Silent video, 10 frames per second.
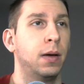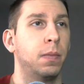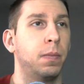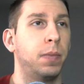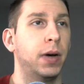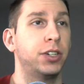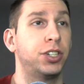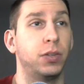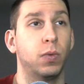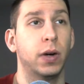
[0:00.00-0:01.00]
but
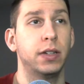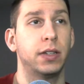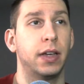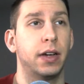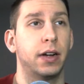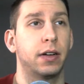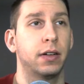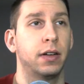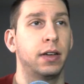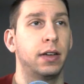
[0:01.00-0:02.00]
she was there
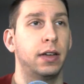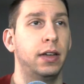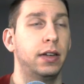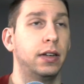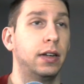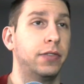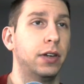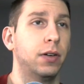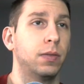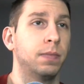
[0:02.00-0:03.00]
and left a
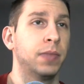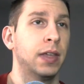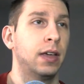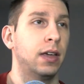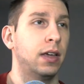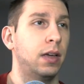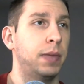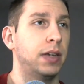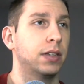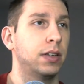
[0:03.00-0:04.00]
note. It
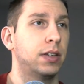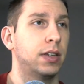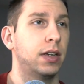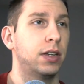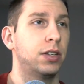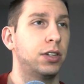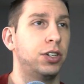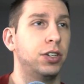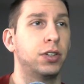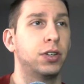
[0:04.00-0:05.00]
basically says
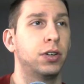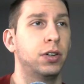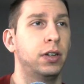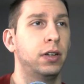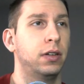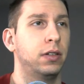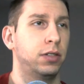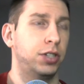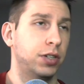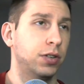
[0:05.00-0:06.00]
she couldn't
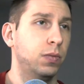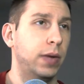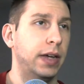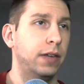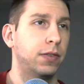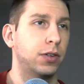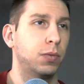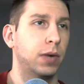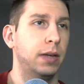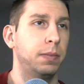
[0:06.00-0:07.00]
wait for
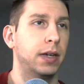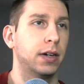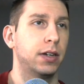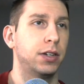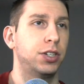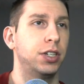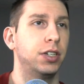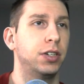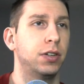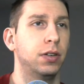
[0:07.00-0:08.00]
Dwight because she
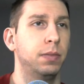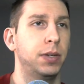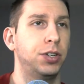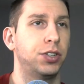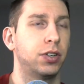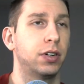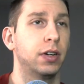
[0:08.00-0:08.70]
couldn't be sure